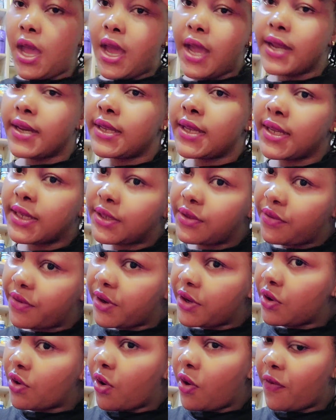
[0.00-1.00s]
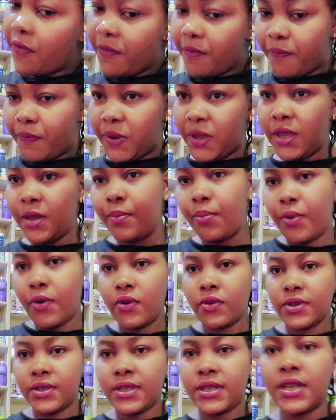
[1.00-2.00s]
and get rid of
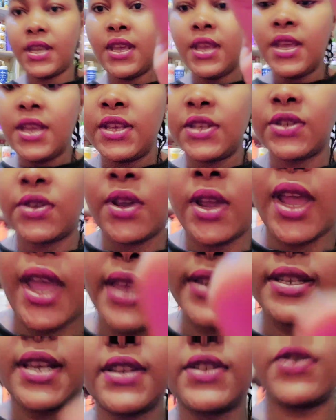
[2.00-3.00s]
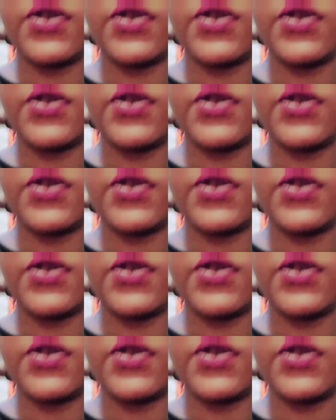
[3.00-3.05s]
pimples. So guys, as you